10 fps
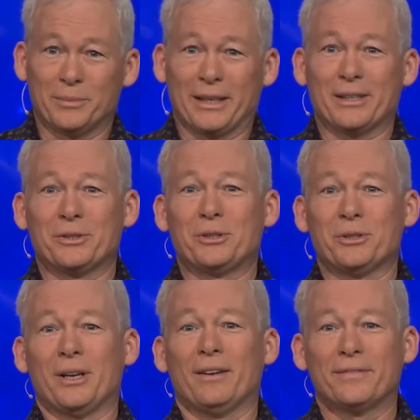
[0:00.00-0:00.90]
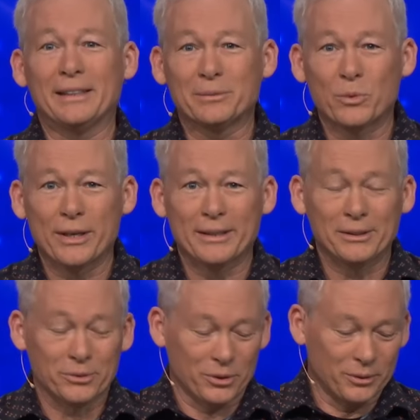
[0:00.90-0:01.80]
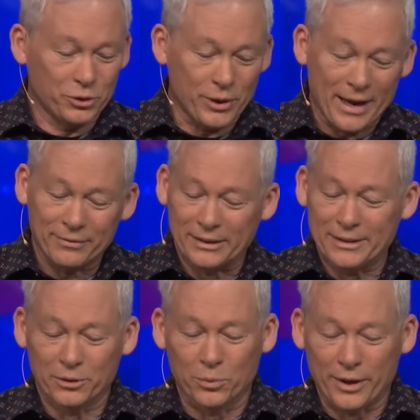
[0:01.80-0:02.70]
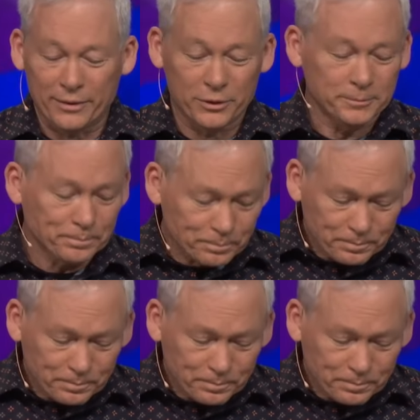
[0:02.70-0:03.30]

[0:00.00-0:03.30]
because you're not feeling well or traveling or whatever,